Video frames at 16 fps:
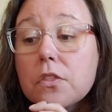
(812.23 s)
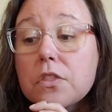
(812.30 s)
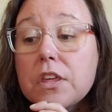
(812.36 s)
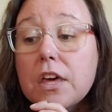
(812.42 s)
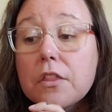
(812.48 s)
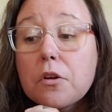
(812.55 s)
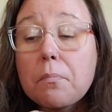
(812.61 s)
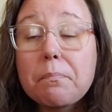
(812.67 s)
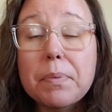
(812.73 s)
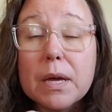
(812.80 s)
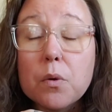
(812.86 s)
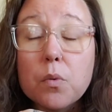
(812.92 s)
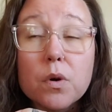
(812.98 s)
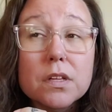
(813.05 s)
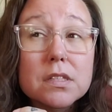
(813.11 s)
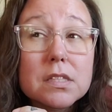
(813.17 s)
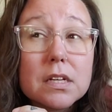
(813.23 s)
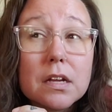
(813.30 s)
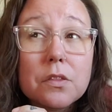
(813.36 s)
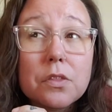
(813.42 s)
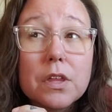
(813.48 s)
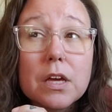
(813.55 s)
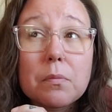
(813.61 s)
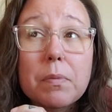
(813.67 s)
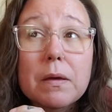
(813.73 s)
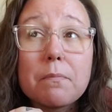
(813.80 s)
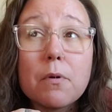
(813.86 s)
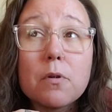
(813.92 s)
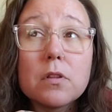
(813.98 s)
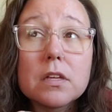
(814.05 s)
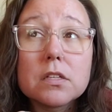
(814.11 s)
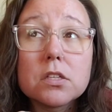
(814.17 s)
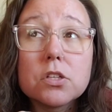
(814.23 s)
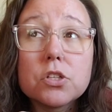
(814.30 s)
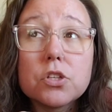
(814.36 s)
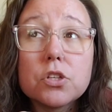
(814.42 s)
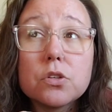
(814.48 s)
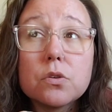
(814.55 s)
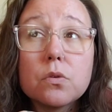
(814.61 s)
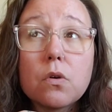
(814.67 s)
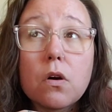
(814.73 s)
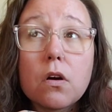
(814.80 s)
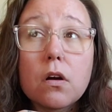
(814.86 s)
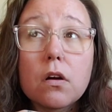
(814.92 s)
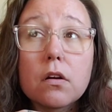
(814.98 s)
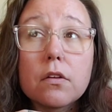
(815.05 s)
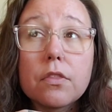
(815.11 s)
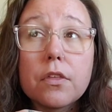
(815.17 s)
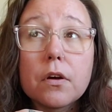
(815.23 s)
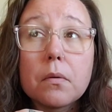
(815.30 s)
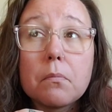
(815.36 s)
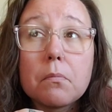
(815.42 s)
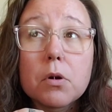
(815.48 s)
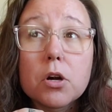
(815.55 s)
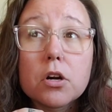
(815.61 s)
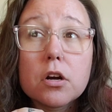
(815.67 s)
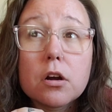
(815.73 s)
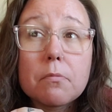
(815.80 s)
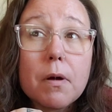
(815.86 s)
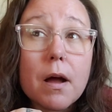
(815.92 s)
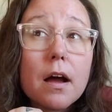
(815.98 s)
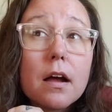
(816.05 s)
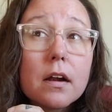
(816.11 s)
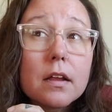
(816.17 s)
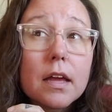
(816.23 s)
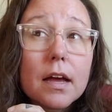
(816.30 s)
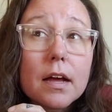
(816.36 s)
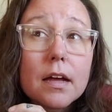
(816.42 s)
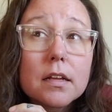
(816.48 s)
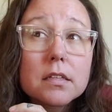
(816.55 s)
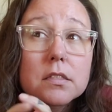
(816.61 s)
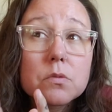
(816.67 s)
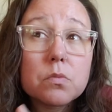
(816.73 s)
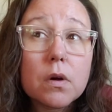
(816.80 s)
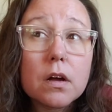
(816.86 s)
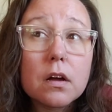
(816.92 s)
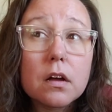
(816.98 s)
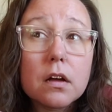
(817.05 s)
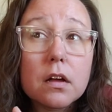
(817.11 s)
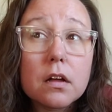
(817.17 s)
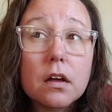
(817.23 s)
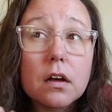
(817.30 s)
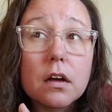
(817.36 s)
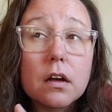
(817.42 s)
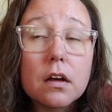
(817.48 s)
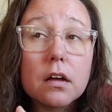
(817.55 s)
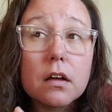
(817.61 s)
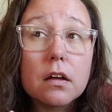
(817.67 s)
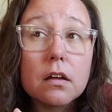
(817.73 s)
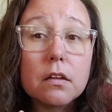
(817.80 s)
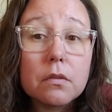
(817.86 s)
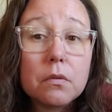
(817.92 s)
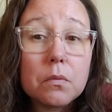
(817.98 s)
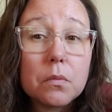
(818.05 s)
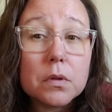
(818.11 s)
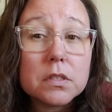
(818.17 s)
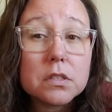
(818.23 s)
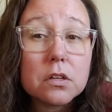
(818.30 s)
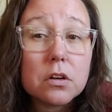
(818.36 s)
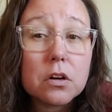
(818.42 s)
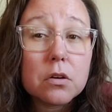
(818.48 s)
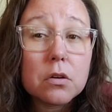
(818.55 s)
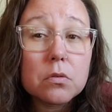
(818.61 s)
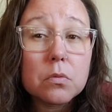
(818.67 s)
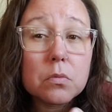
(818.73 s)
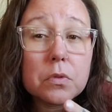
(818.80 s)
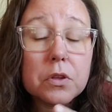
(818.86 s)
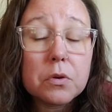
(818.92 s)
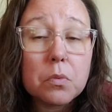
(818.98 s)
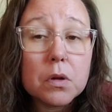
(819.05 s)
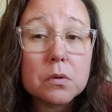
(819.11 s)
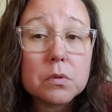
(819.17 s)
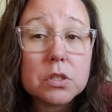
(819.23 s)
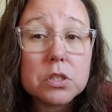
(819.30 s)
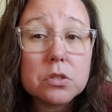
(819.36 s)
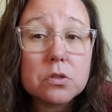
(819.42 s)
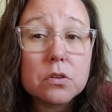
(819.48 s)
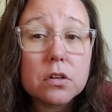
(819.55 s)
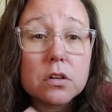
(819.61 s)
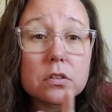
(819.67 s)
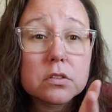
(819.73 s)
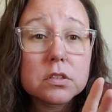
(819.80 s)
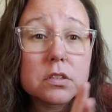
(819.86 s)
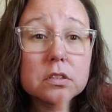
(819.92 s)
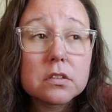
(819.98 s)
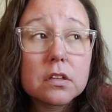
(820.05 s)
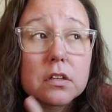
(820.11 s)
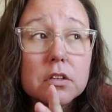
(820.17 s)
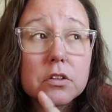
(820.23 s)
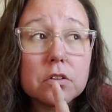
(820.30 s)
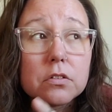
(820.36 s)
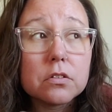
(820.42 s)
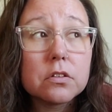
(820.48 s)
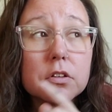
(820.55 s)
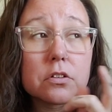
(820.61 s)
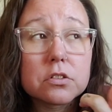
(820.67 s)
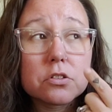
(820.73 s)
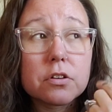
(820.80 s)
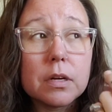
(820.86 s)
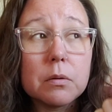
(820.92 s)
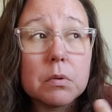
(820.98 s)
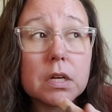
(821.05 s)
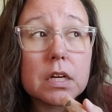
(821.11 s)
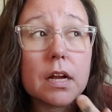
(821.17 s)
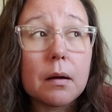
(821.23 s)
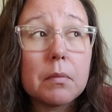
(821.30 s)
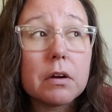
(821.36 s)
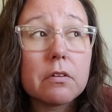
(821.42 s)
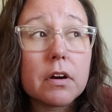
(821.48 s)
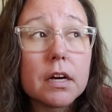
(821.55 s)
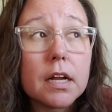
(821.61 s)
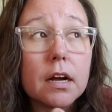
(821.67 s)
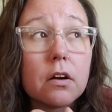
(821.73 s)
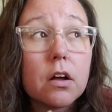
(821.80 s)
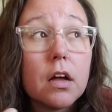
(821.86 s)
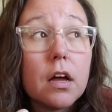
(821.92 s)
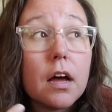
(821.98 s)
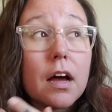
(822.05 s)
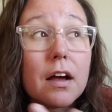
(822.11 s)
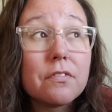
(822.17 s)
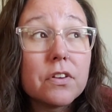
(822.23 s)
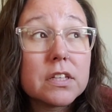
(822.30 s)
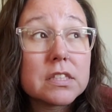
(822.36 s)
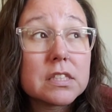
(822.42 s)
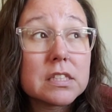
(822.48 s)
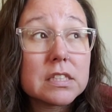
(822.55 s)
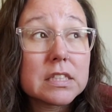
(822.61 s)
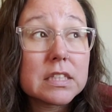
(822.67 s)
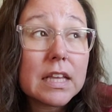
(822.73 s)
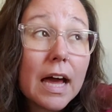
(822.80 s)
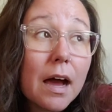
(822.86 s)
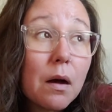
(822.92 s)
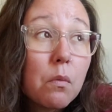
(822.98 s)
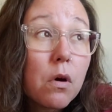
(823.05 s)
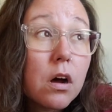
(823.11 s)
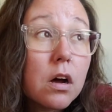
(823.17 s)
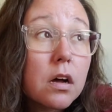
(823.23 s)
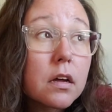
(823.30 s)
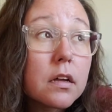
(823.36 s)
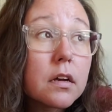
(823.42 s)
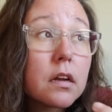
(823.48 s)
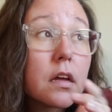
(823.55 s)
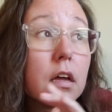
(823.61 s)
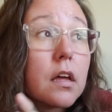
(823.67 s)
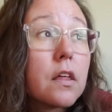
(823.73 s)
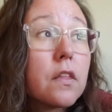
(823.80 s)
the other big ones that I think people listen to are the murder podcast. What uh, what's the girl? The one with the two girls? You'll, you're screaming it at me right now. I've listened to that one.